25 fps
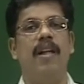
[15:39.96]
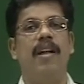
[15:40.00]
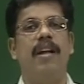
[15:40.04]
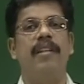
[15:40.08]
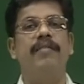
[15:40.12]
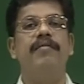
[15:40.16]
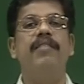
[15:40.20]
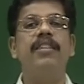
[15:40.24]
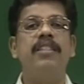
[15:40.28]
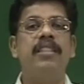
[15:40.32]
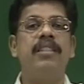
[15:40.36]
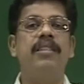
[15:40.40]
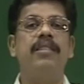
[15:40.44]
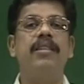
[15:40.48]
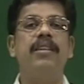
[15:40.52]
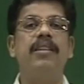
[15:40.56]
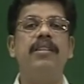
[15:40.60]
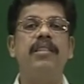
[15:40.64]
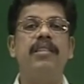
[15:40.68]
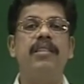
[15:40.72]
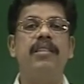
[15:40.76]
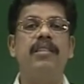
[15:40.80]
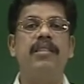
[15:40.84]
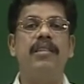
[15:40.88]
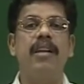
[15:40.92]
This
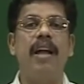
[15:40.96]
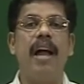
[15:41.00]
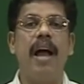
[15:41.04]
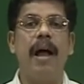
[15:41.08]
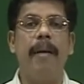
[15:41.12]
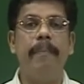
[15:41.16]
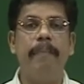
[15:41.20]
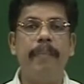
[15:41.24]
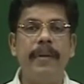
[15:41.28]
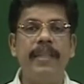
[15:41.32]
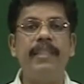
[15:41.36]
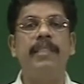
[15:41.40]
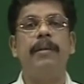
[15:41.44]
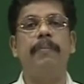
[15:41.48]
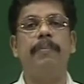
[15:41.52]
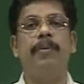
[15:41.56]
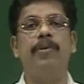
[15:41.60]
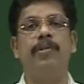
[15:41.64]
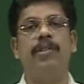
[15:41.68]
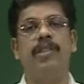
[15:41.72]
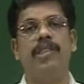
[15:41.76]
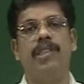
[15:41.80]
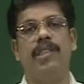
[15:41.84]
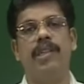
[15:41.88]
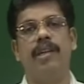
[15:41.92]
is a
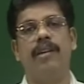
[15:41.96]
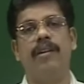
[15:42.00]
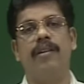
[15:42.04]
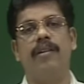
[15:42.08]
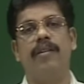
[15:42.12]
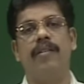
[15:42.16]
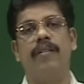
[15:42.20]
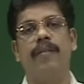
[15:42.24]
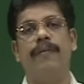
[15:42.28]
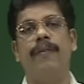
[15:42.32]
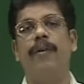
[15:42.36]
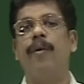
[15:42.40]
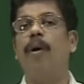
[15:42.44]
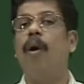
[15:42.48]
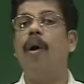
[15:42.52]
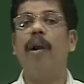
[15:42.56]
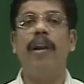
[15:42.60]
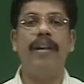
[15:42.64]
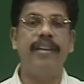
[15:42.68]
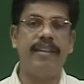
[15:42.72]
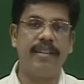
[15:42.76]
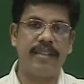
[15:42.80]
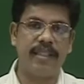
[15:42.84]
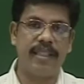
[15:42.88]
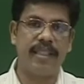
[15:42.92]
presupposition for all
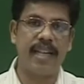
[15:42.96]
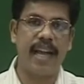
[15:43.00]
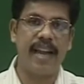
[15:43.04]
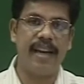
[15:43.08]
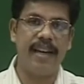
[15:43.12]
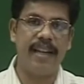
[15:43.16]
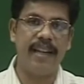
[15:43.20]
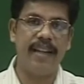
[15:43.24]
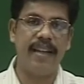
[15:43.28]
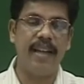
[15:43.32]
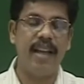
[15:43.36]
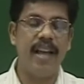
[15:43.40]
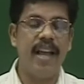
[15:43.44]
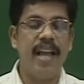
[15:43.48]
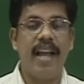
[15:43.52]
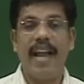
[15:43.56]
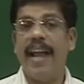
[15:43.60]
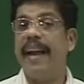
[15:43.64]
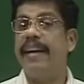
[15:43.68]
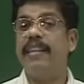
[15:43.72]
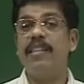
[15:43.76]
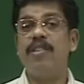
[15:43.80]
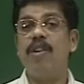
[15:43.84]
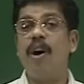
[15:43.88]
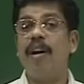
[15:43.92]
understanding.
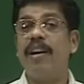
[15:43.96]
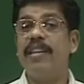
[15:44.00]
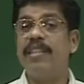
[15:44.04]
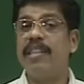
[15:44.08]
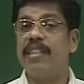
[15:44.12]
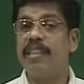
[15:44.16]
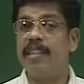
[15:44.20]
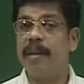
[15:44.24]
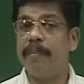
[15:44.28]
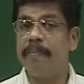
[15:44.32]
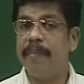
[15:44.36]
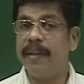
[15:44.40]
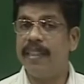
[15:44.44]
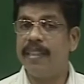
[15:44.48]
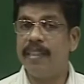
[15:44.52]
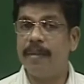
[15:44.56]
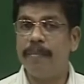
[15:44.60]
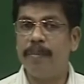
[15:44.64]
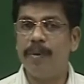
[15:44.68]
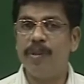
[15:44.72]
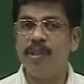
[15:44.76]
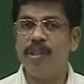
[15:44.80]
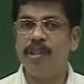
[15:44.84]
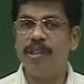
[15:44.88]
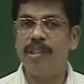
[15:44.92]
It is not just a
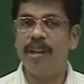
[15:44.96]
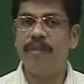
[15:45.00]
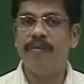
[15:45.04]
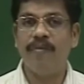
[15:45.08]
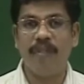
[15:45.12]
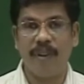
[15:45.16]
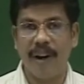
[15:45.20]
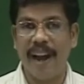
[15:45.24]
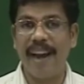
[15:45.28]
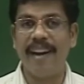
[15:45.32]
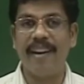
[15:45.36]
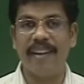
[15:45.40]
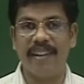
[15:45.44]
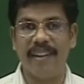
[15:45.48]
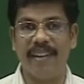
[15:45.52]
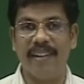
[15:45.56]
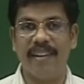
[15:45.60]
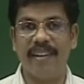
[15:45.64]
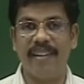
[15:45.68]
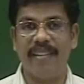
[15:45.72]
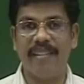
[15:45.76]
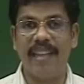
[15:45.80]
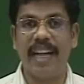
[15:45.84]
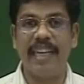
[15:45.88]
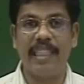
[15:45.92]
presupposition for Heidegger,
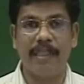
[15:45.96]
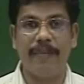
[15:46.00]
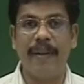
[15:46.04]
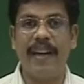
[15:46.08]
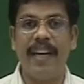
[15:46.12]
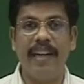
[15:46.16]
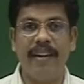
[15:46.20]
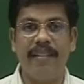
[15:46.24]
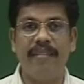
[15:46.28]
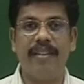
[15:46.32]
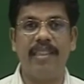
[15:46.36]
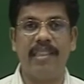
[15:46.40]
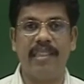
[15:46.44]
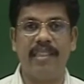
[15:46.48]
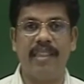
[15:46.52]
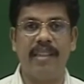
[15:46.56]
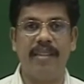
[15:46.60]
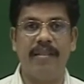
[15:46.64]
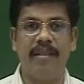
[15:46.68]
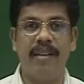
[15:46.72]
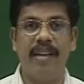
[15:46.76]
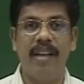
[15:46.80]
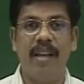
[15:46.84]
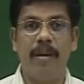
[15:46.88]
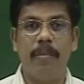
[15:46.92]
that is very interesting,
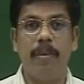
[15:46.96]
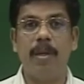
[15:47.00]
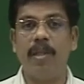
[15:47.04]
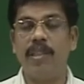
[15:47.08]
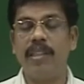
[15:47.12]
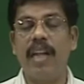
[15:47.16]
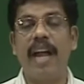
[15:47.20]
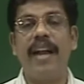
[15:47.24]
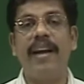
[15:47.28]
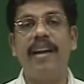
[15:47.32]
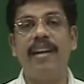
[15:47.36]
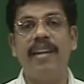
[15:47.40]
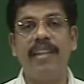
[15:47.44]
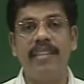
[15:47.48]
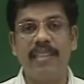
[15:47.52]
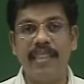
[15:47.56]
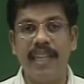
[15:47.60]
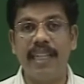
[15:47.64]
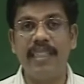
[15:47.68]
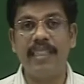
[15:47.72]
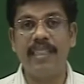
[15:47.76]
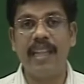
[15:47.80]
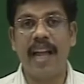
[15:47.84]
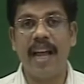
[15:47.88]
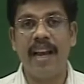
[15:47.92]
because Heidegger
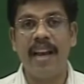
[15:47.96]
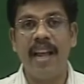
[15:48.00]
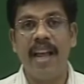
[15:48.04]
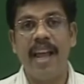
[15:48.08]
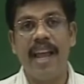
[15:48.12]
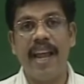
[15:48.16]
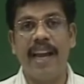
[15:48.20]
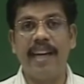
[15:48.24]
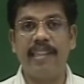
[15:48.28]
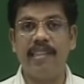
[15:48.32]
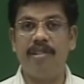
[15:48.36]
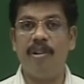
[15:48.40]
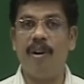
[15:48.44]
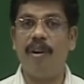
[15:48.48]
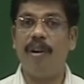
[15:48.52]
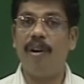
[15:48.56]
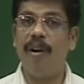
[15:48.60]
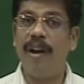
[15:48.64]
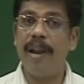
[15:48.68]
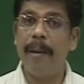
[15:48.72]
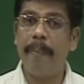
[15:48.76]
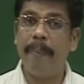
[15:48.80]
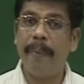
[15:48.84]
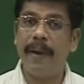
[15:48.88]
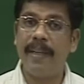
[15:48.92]
says that it is not
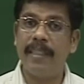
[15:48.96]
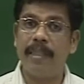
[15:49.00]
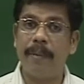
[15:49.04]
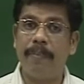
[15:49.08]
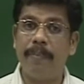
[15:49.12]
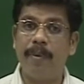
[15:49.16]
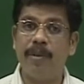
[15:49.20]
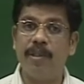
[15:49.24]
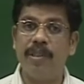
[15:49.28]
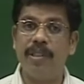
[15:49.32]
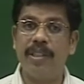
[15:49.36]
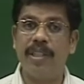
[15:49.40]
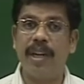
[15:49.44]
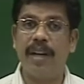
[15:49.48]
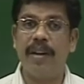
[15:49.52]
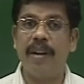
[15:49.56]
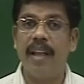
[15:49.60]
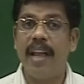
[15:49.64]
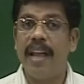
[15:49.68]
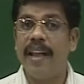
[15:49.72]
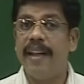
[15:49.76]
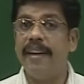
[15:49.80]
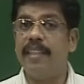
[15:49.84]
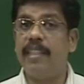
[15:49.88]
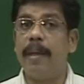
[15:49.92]
only a presupposition,
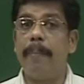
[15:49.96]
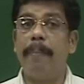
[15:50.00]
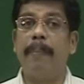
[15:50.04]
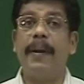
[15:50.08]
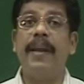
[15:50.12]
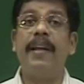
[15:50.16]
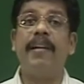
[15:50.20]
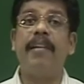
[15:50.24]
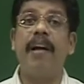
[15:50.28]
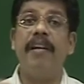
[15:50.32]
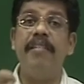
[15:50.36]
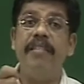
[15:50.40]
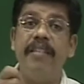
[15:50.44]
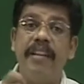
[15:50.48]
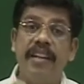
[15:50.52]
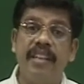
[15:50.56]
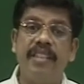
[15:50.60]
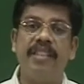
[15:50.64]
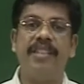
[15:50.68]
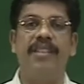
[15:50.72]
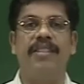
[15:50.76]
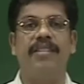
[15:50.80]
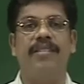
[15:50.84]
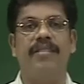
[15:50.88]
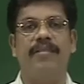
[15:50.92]
it is a
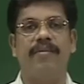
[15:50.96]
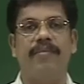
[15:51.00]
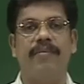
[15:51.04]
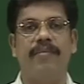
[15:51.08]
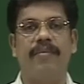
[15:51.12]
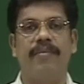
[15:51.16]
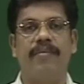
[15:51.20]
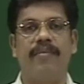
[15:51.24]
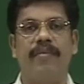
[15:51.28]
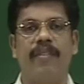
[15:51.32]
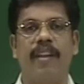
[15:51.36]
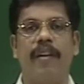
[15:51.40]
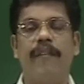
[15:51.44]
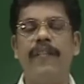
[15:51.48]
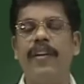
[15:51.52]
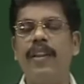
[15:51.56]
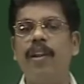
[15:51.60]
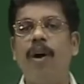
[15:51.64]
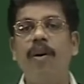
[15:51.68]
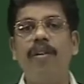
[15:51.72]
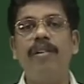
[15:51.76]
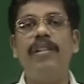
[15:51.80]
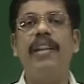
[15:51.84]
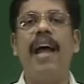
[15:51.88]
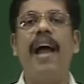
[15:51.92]
precondition.
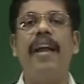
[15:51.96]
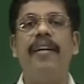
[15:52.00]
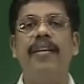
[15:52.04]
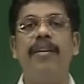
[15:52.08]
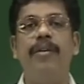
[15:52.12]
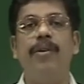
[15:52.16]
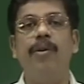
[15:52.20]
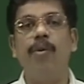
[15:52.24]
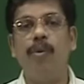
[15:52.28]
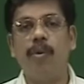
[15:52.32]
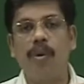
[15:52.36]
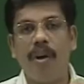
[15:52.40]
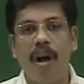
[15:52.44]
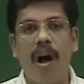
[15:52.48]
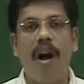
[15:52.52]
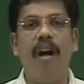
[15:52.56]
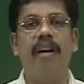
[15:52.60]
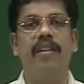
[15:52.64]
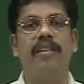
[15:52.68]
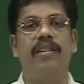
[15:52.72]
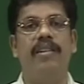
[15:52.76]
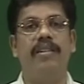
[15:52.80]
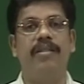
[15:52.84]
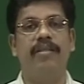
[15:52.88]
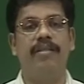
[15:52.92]
Without that you can't.